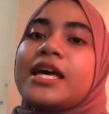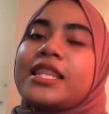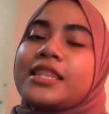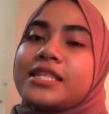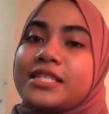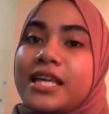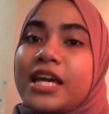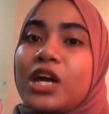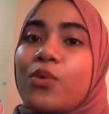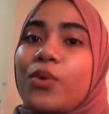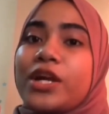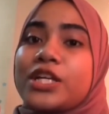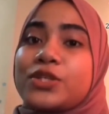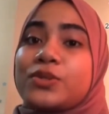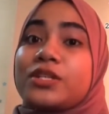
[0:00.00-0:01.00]
The second one
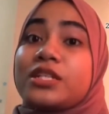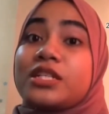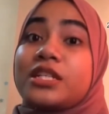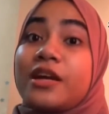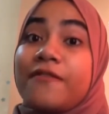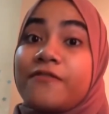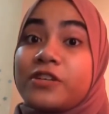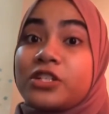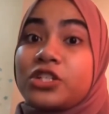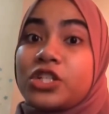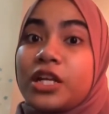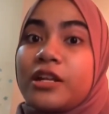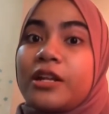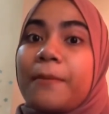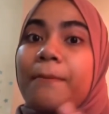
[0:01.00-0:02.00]
is to
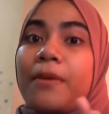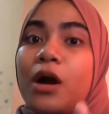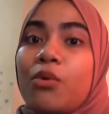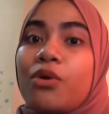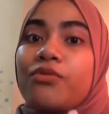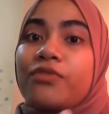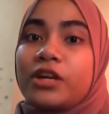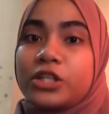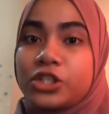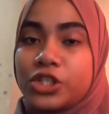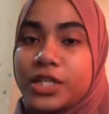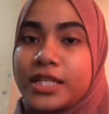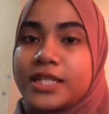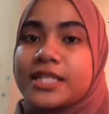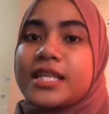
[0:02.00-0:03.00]
differentiate the power
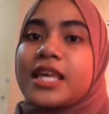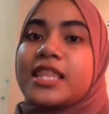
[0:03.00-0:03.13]
functions.